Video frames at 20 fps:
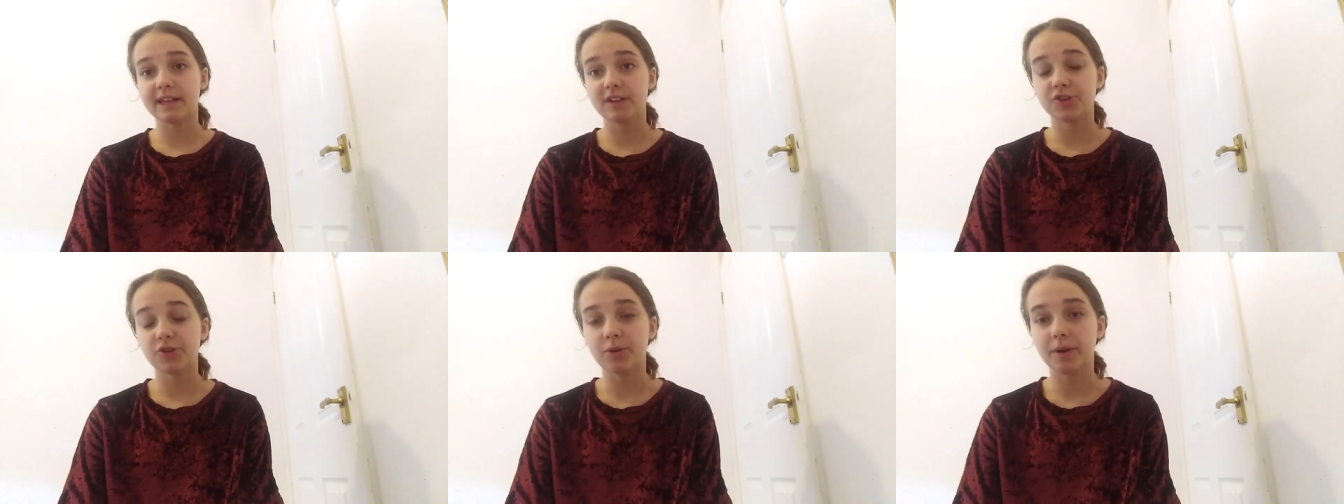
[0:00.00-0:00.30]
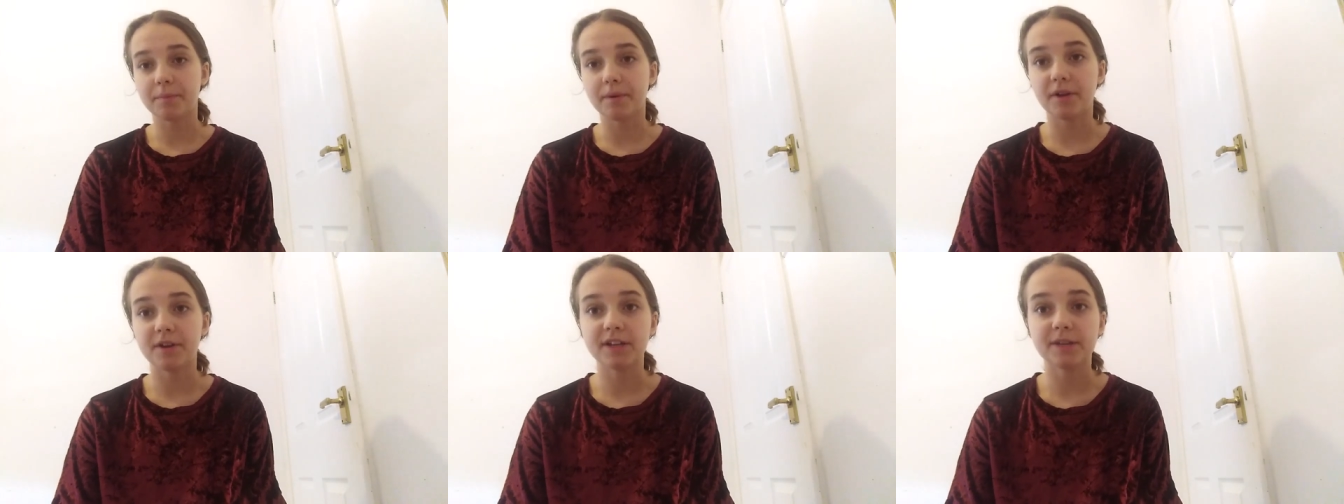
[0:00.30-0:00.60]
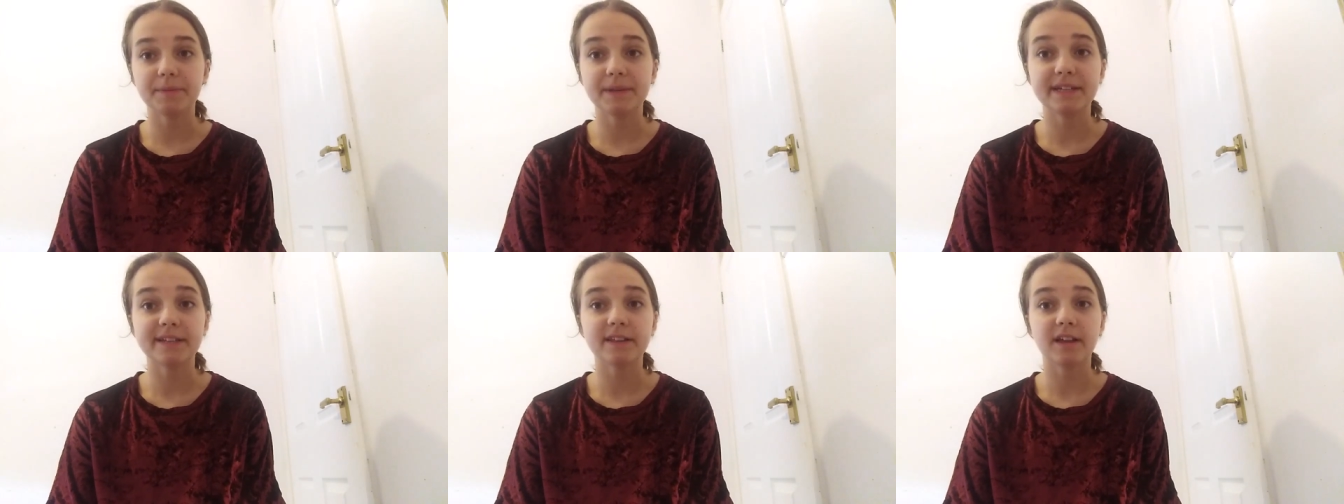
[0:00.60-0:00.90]
issue I'm going
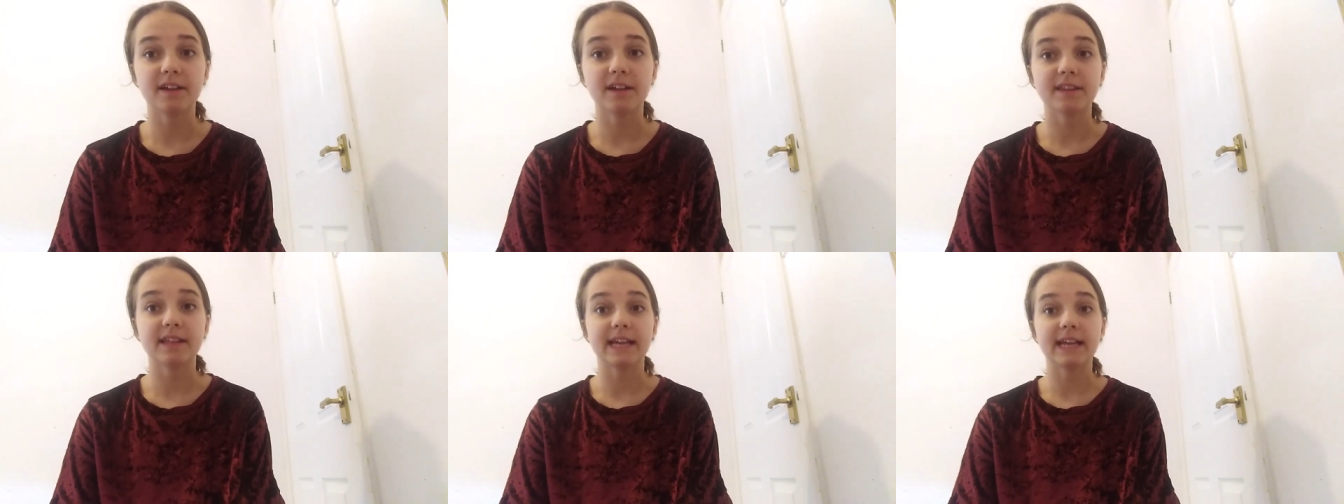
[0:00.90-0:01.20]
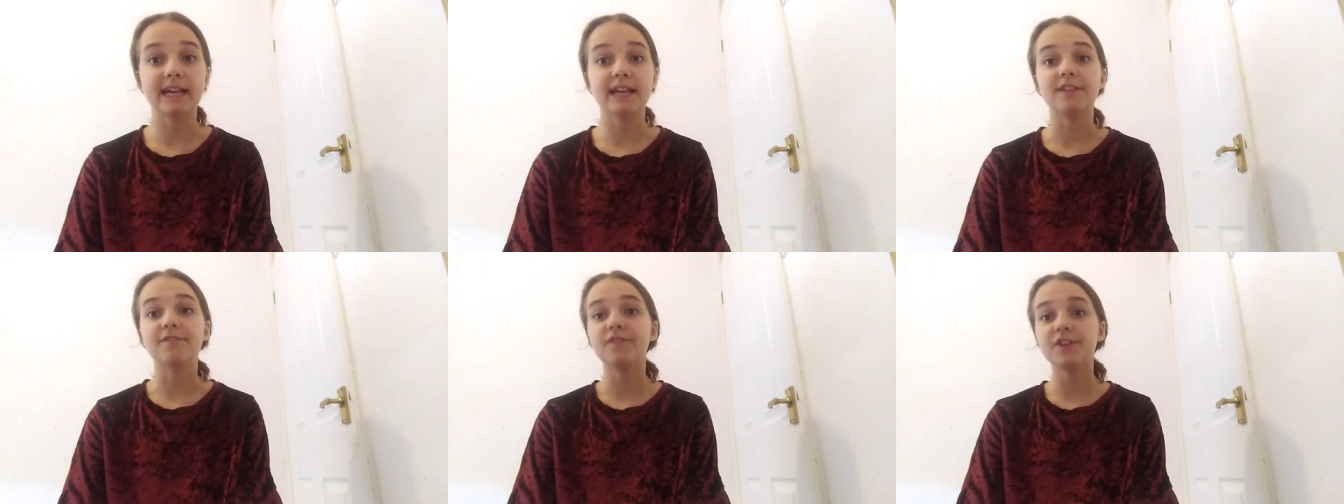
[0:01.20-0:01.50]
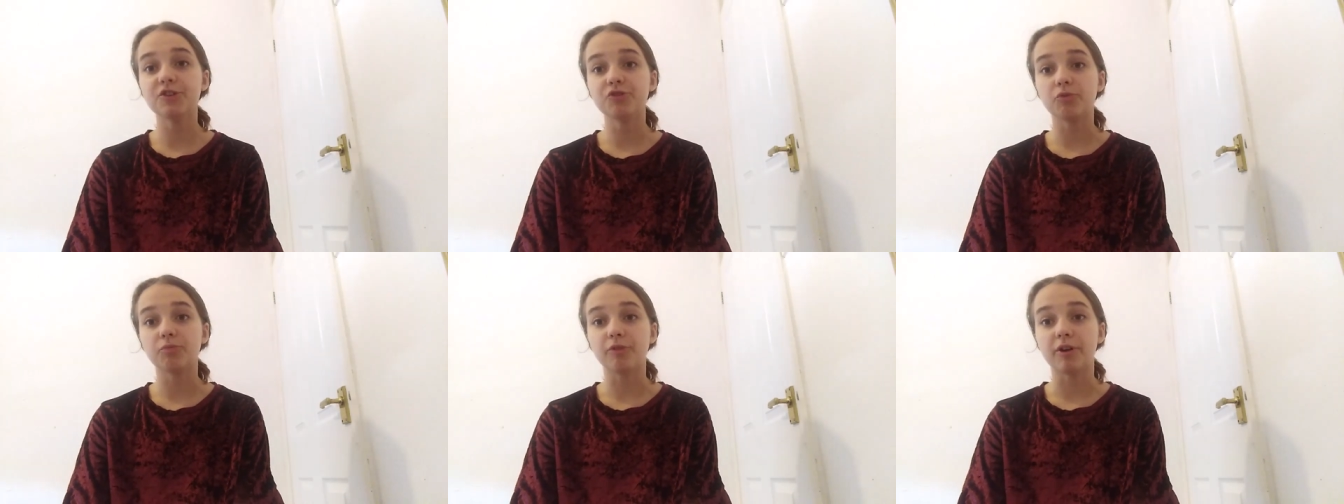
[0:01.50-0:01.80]
to be discussing is
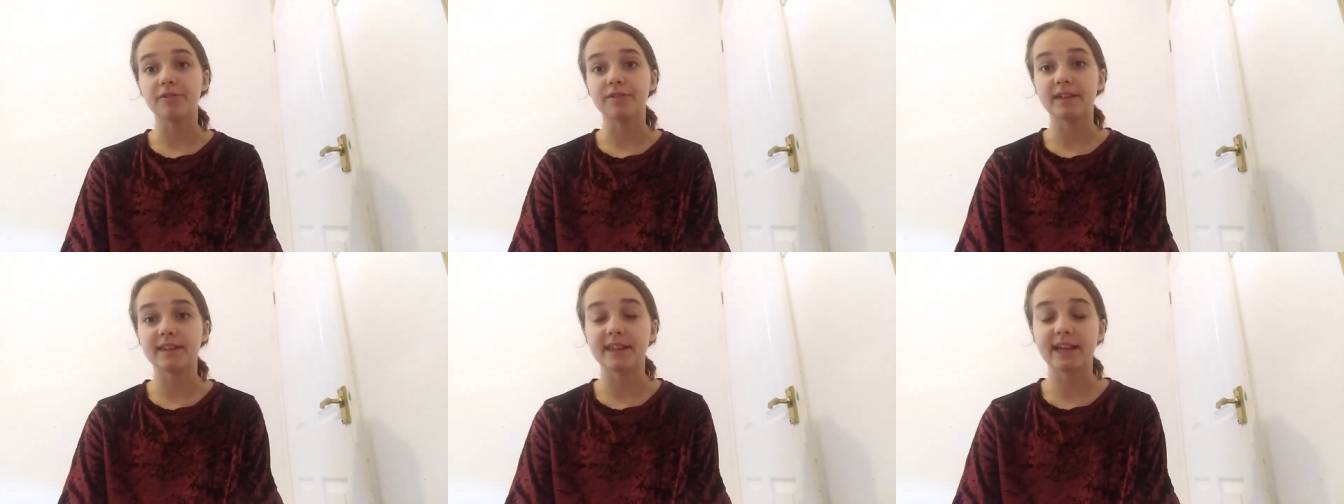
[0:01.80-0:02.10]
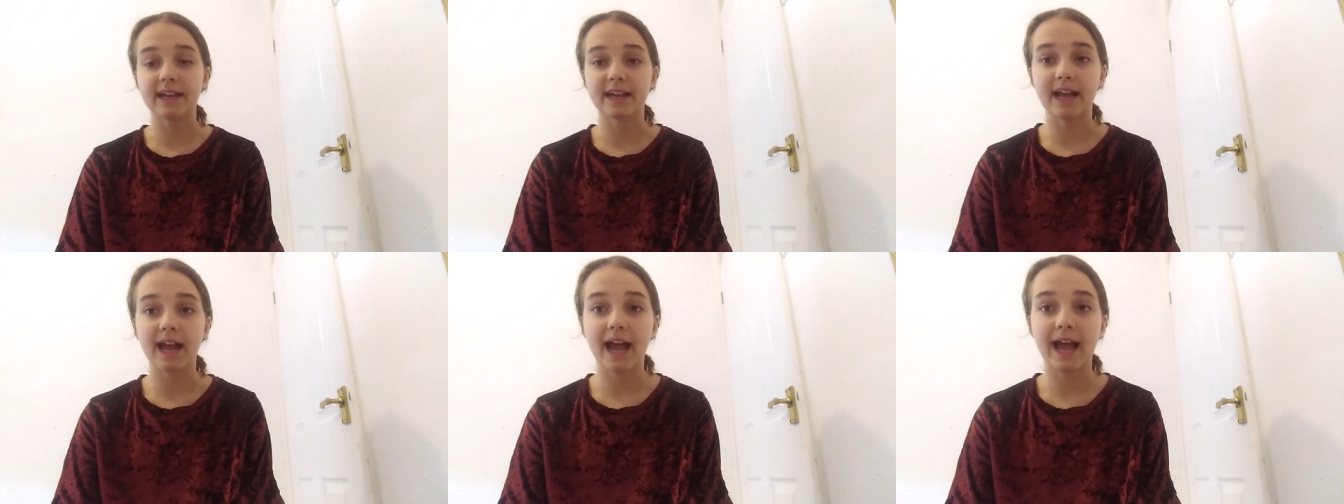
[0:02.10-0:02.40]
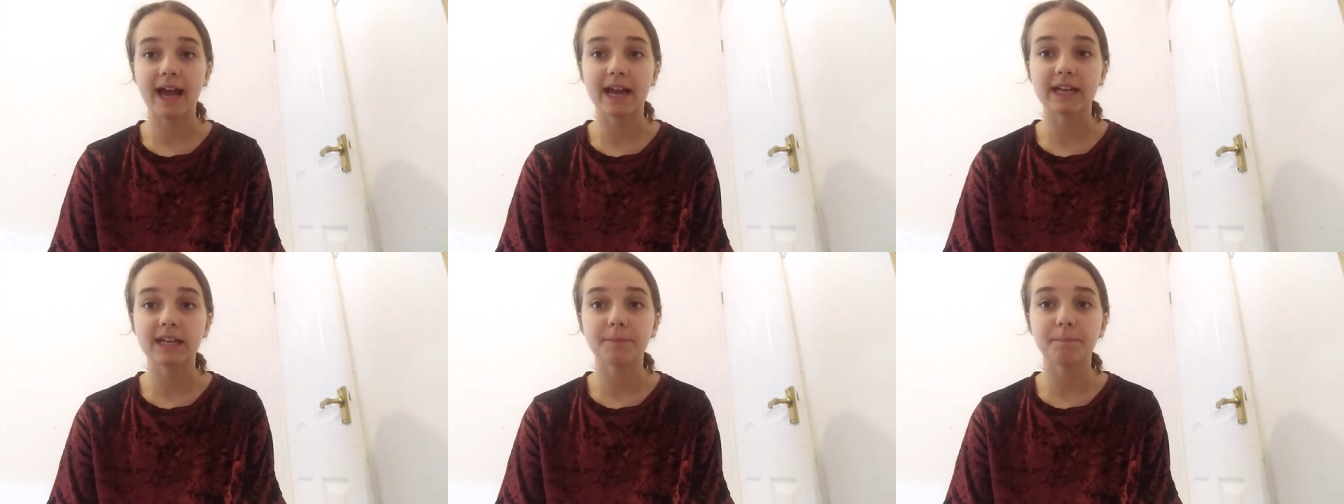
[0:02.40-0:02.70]
visual processing,
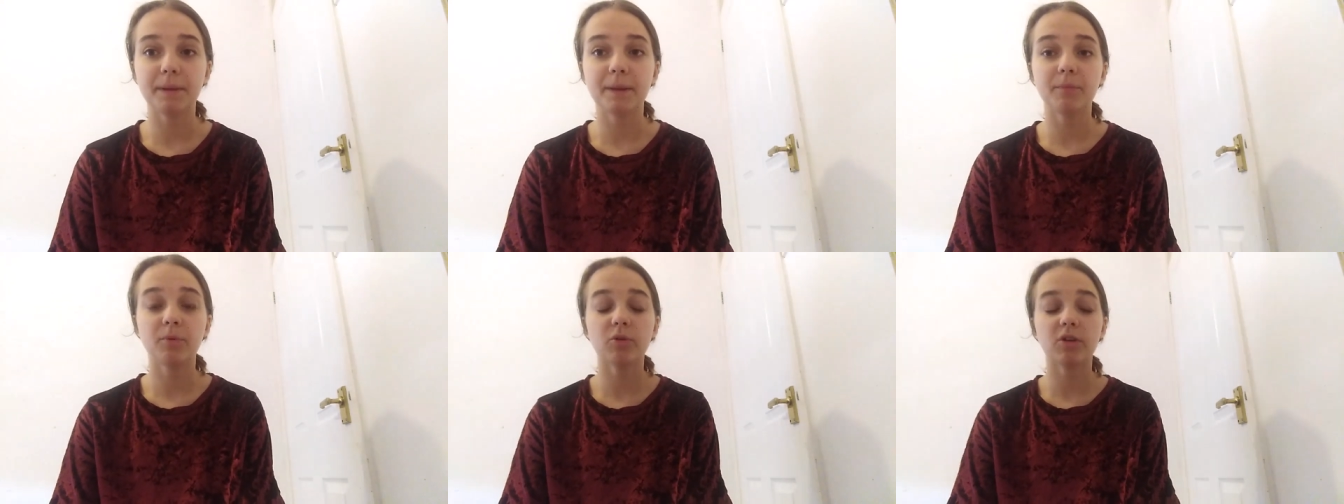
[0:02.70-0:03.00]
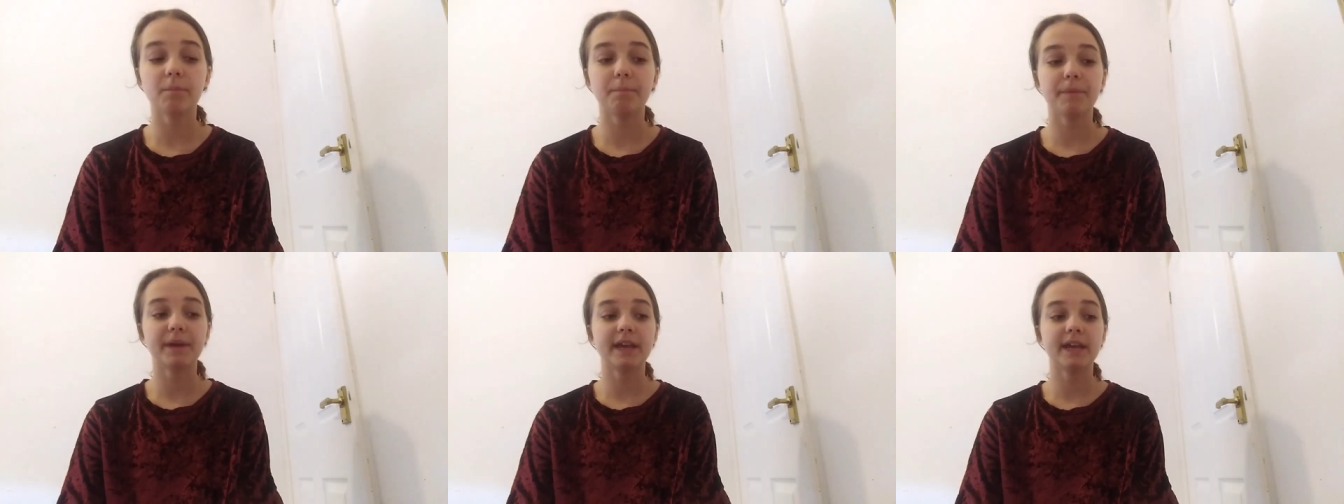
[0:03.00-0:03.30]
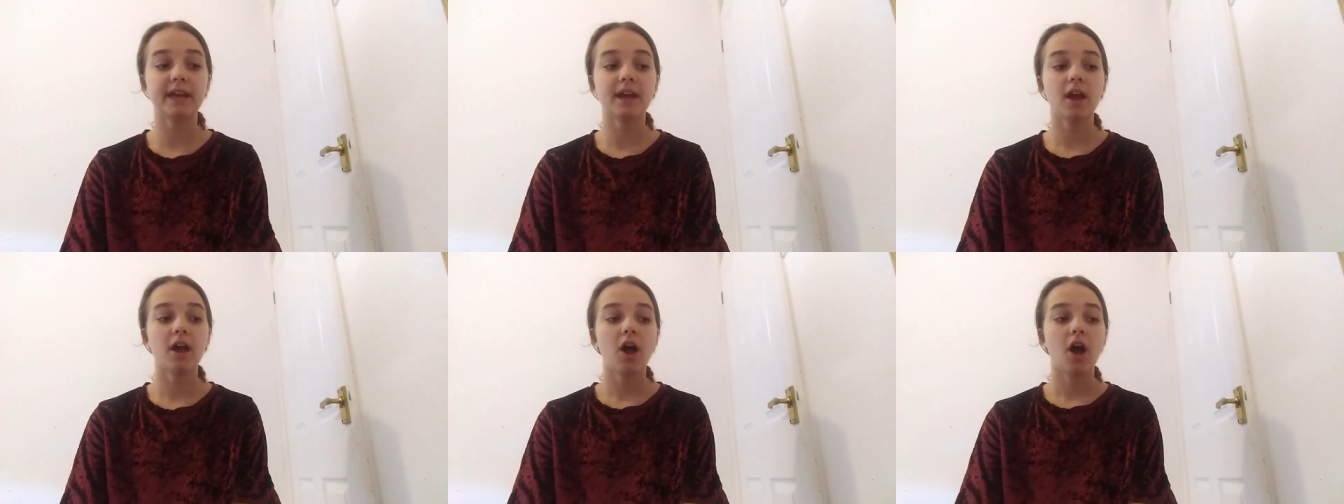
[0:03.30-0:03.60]
and people can
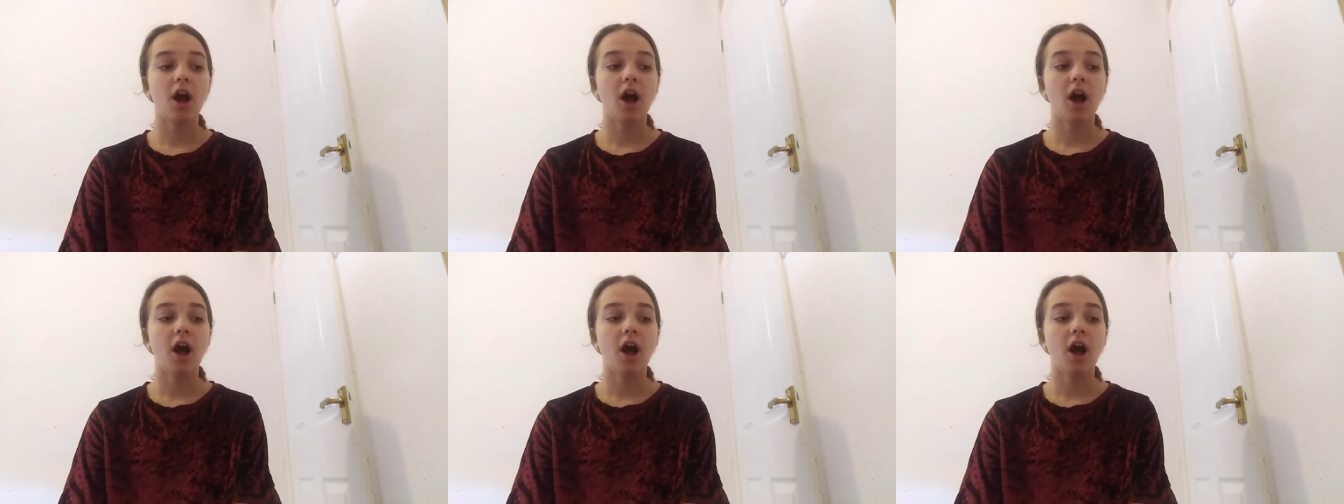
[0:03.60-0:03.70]
be